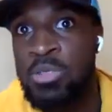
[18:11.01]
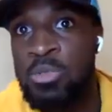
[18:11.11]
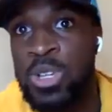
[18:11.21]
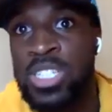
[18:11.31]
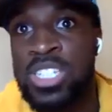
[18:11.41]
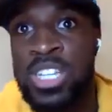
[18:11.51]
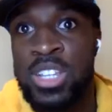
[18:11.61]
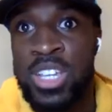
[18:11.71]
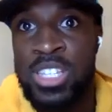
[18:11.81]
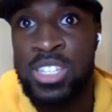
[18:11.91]

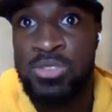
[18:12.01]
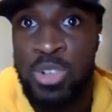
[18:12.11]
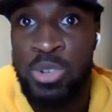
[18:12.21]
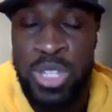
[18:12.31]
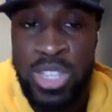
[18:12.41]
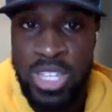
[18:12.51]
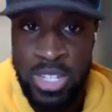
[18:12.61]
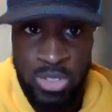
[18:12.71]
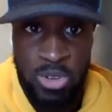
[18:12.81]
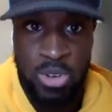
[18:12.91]
resilience for when
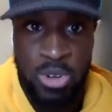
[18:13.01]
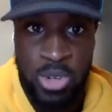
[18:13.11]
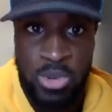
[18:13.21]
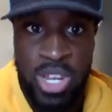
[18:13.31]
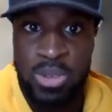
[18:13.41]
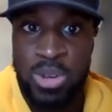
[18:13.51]
things don't go your way,